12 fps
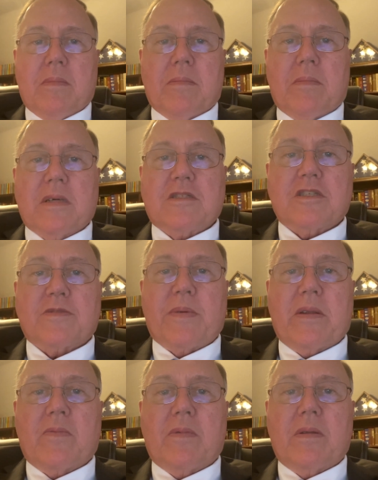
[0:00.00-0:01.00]
Much has
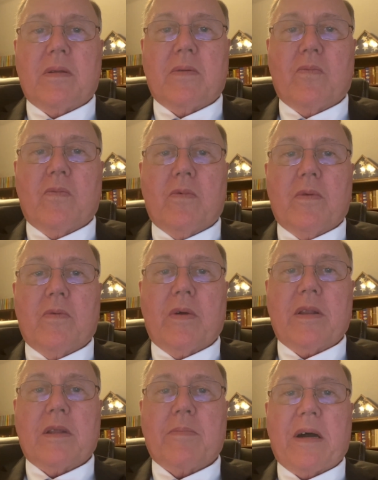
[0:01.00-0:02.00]
been
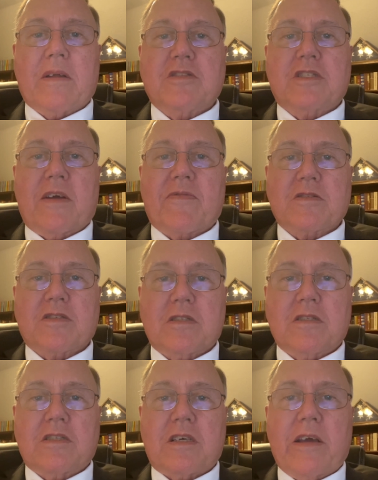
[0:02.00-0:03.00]
written about
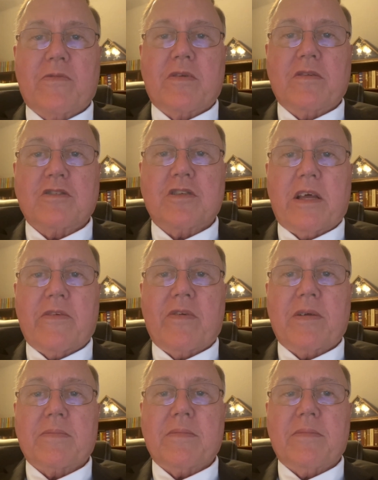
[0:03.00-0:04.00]
Jefferson's hatred of
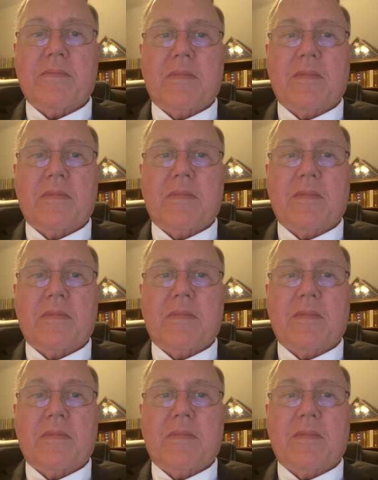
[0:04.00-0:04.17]
slavery,